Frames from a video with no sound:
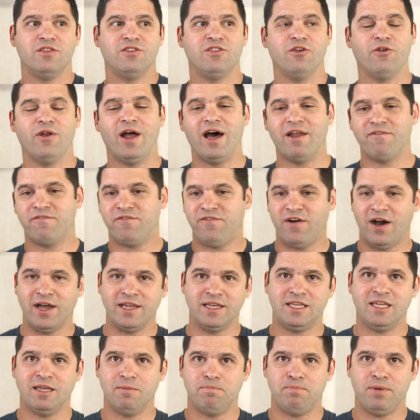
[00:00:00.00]
They're not
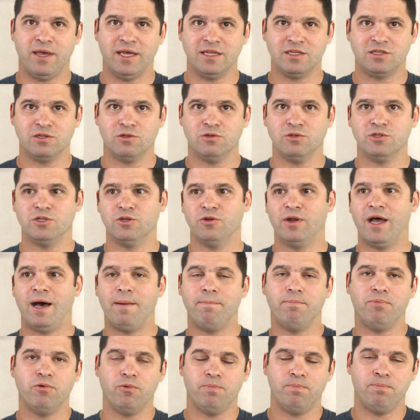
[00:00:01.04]
fine tip pencils. They're
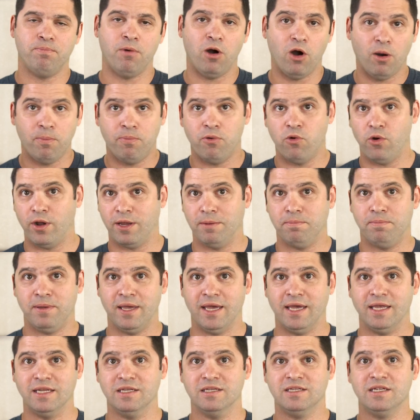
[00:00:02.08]
not ballpoint
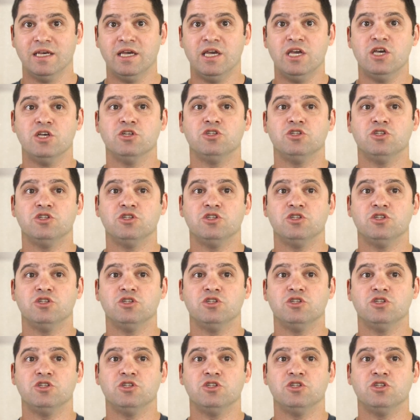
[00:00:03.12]
pens.